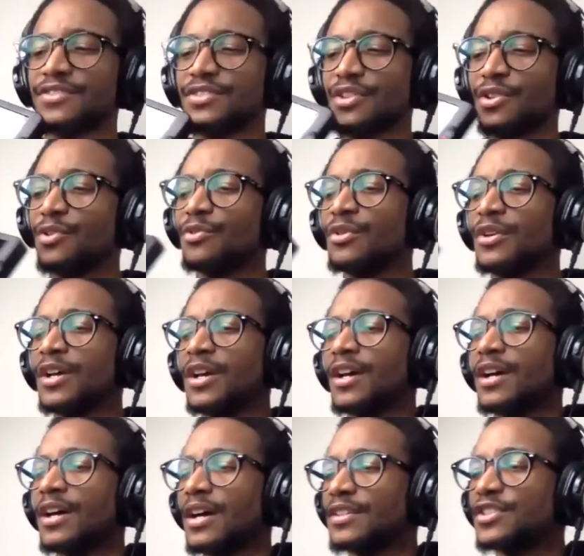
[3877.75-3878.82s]
So
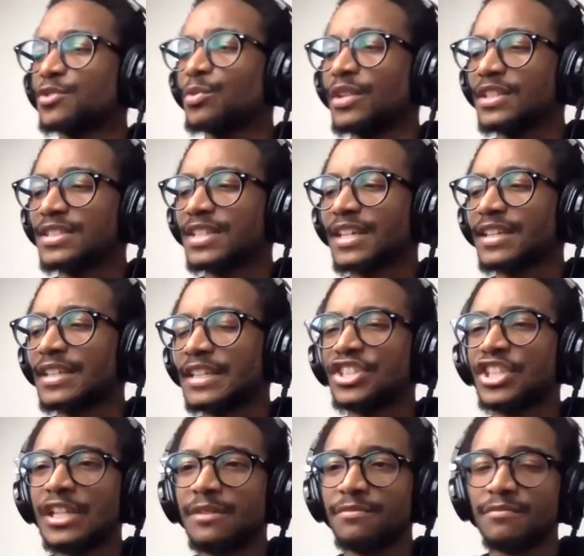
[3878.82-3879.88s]
SWIT is like the
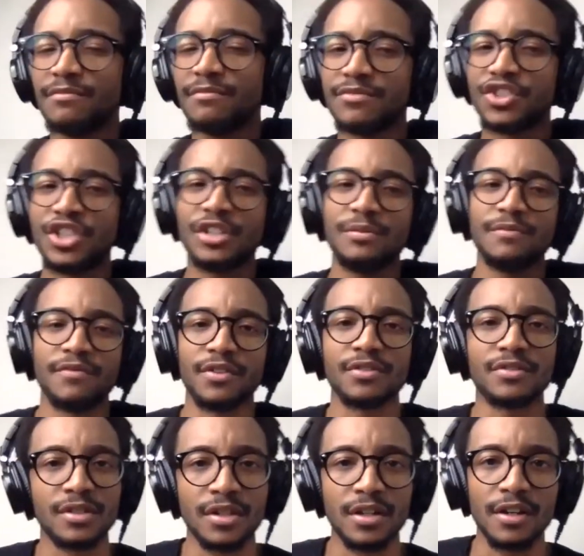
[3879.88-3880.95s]
cheap
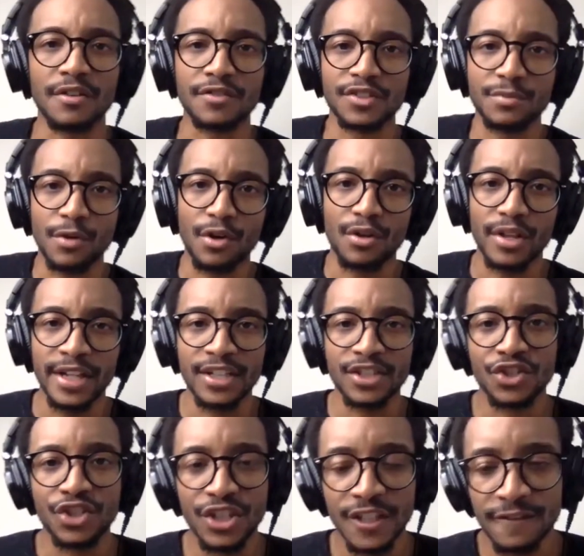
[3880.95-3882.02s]
version of small
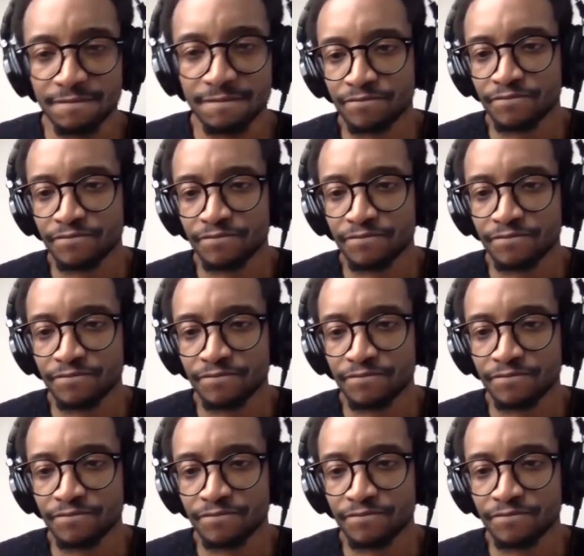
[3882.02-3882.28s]
HD.